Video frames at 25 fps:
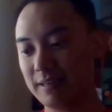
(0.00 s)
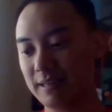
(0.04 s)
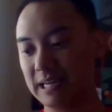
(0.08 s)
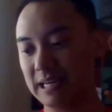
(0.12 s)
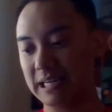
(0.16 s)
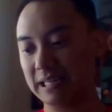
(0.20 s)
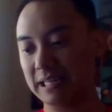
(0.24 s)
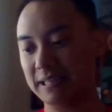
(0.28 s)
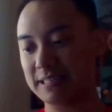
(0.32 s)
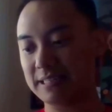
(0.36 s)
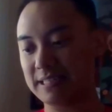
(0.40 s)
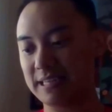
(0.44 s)

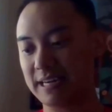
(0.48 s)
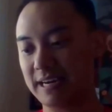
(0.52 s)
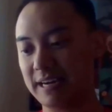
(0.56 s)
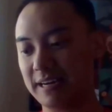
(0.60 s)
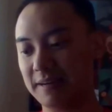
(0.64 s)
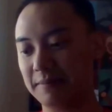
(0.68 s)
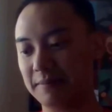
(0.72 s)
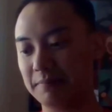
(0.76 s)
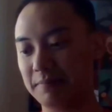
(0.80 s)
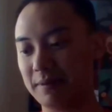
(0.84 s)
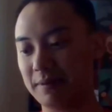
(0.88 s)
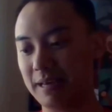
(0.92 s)
at the
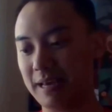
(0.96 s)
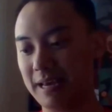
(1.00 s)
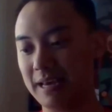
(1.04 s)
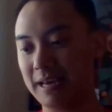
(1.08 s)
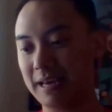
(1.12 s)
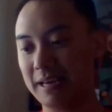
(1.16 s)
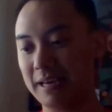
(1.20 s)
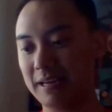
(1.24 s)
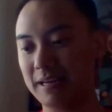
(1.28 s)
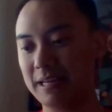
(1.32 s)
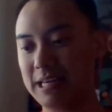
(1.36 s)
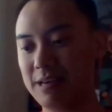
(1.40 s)
time.
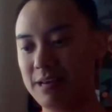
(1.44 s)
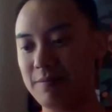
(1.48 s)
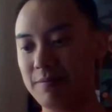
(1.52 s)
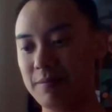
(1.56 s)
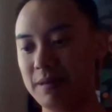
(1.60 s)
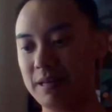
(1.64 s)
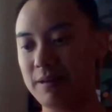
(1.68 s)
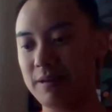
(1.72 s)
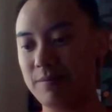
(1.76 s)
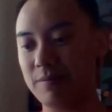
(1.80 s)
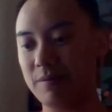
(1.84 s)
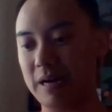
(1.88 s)
And
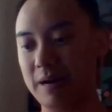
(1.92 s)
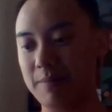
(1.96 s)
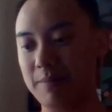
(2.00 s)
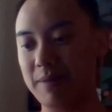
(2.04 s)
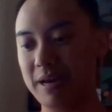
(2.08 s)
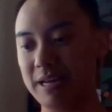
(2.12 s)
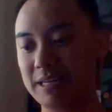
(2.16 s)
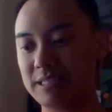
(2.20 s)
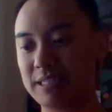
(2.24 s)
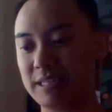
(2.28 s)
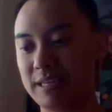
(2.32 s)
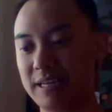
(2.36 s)
he I
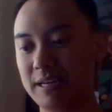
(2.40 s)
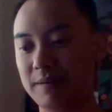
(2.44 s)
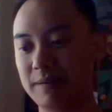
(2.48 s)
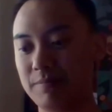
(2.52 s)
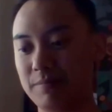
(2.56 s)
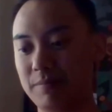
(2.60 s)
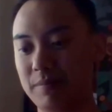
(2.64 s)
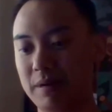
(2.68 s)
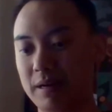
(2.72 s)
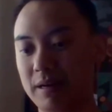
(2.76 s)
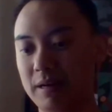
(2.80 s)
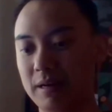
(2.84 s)
managed to get
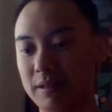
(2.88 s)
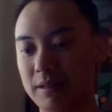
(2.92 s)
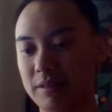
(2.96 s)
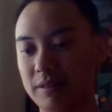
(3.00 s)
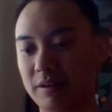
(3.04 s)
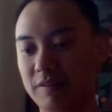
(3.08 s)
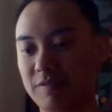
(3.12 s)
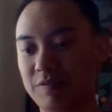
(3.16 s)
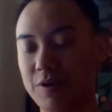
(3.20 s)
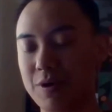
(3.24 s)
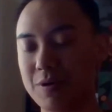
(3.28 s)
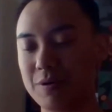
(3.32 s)

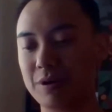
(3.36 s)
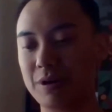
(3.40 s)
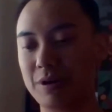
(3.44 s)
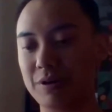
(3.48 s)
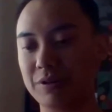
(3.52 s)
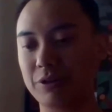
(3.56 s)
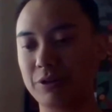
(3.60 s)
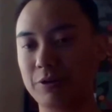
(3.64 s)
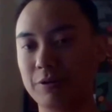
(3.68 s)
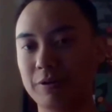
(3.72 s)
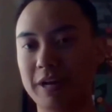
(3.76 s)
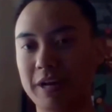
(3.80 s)
the phone
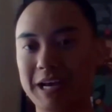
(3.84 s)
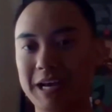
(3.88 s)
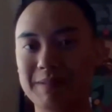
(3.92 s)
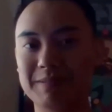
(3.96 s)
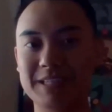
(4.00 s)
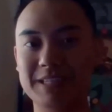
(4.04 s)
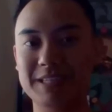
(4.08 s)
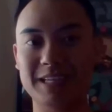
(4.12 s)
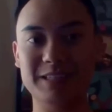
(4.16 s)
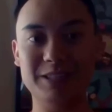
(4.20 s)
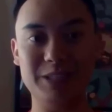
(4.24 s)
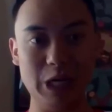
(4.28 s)
call through to him.
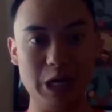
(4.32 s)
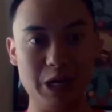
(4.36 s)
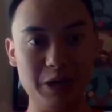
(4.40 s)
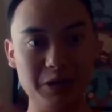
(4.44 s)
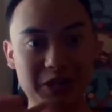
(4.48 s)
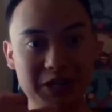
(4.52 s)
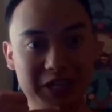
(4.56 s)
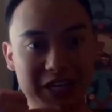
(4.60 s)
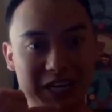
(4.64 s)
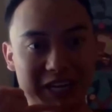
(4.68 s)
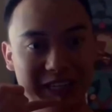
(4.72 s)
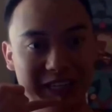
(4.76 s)
He's like,
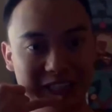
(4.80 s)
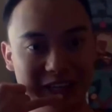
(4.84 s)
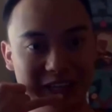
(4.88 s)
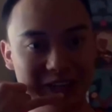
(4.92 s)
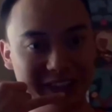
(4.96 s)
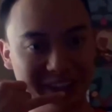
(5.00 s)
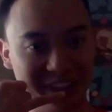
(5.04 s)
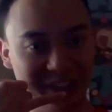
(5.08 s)
dude, you gotta call